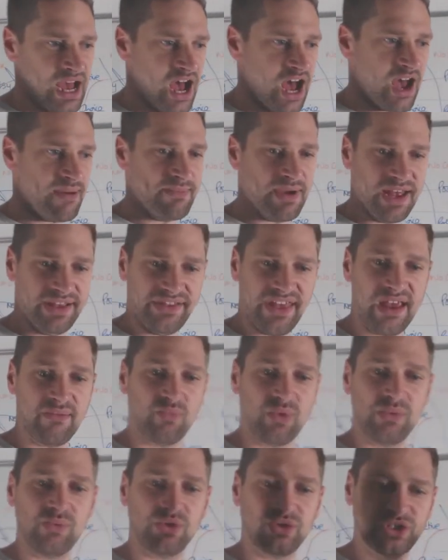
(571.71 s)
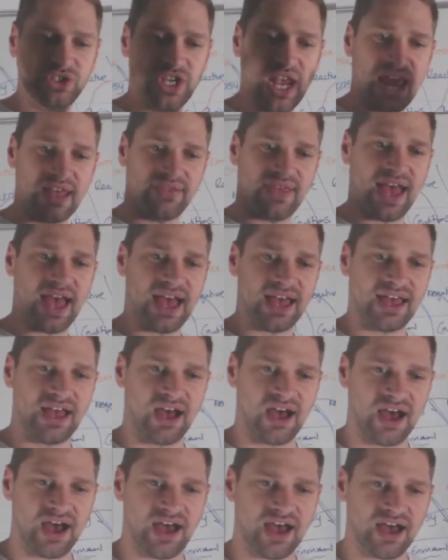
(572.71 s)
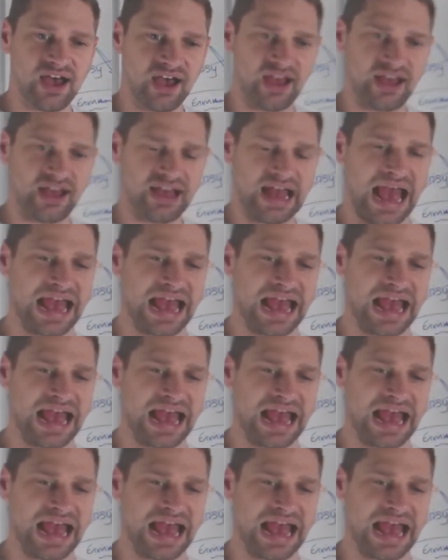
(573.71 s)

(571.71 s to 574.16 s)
Um, and then we will share that uh, uh,